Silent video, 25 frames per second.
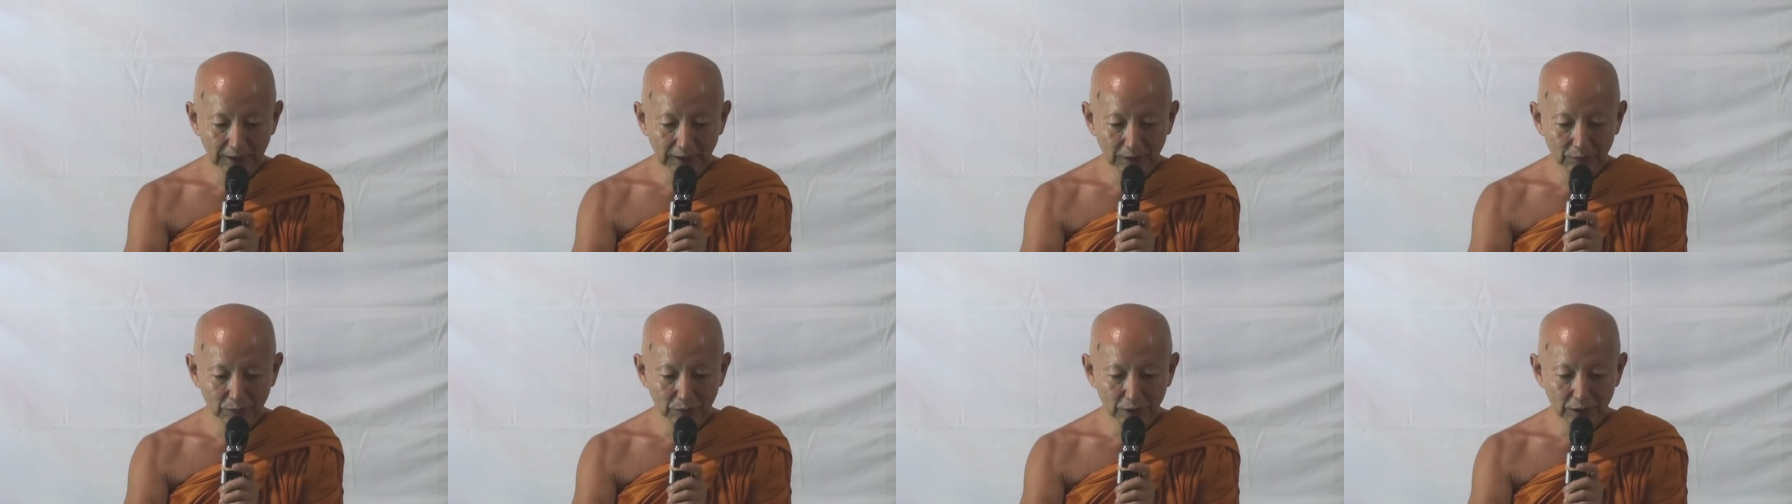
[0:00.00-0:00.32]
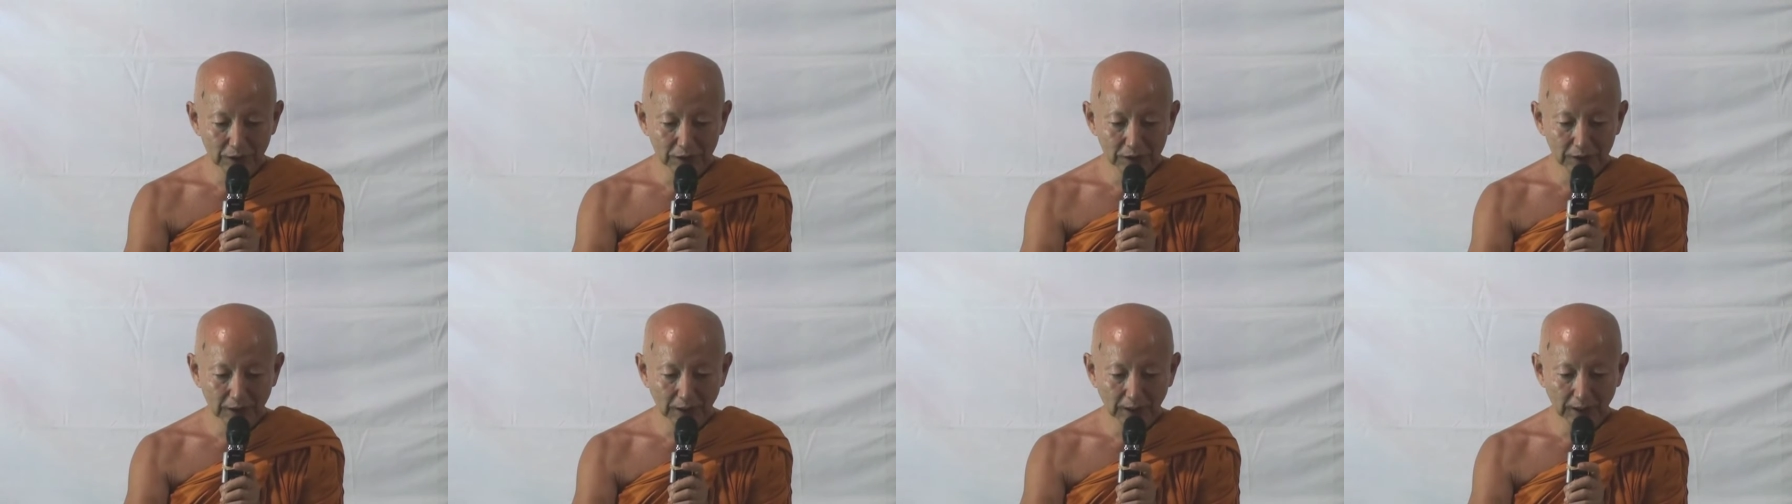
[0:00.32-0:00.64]
That
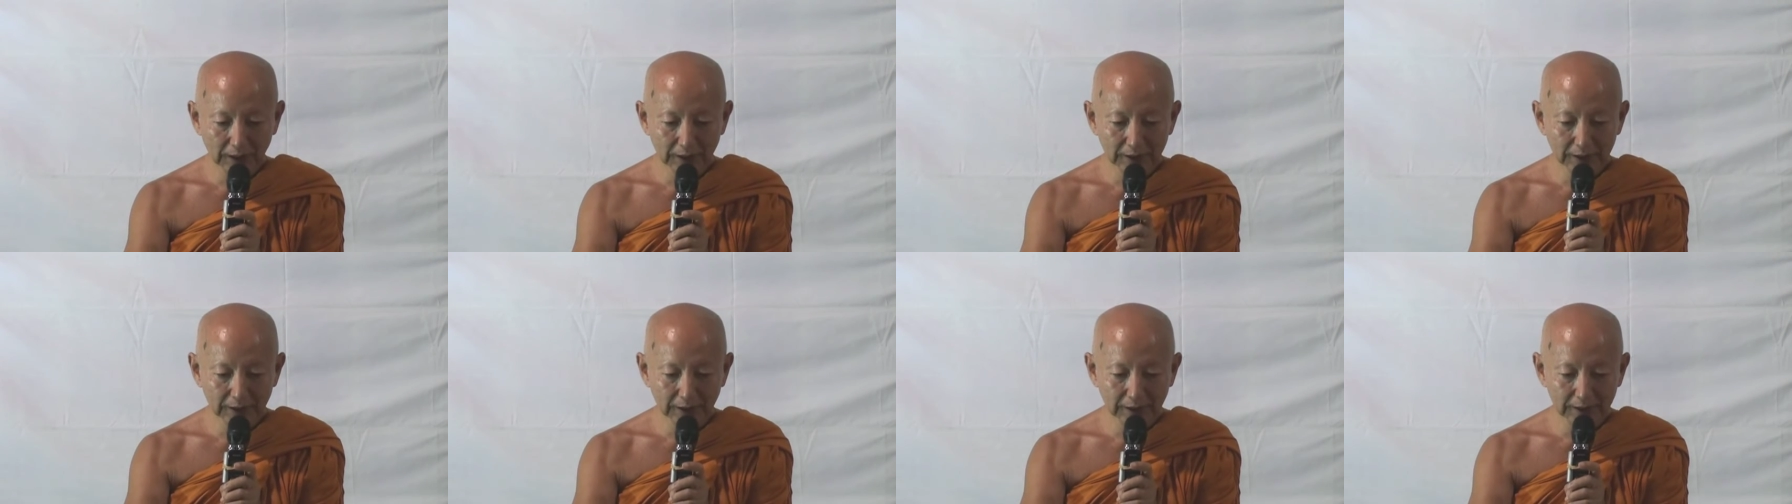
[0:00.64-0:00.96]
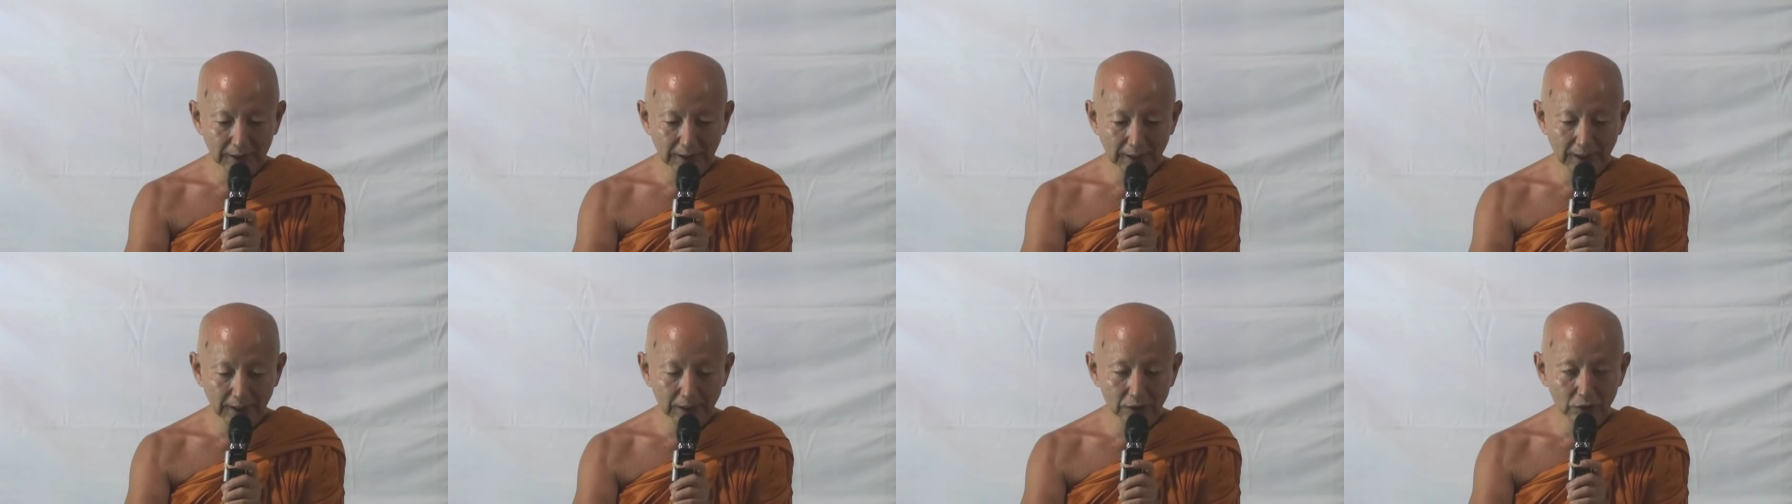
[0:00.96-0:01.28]
means uh, he
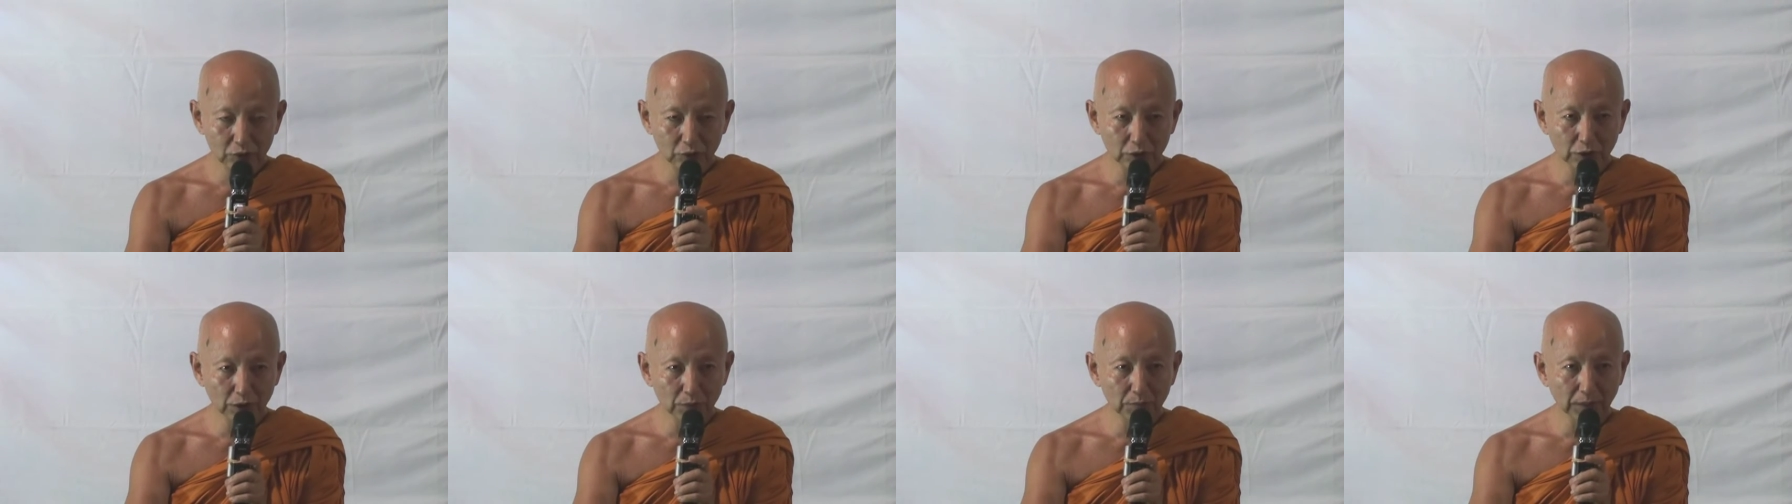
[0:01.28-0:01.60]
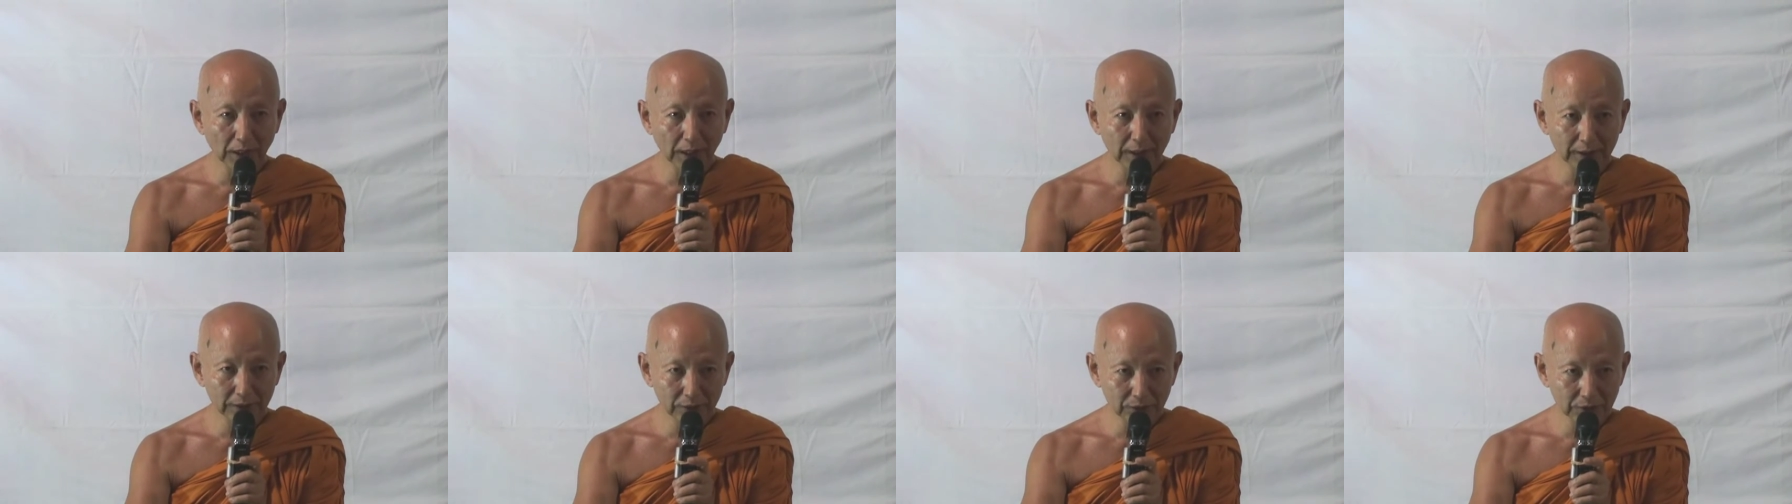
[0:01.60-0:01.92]
attained
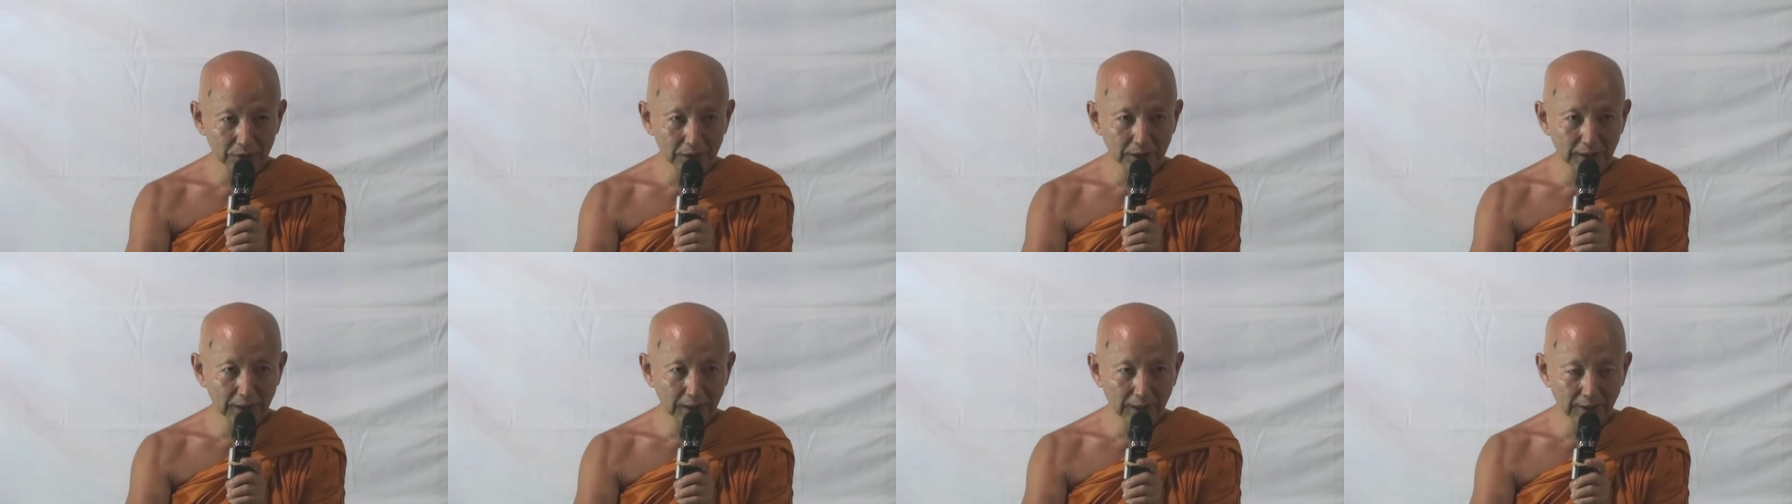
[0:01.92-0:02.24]
stream entry,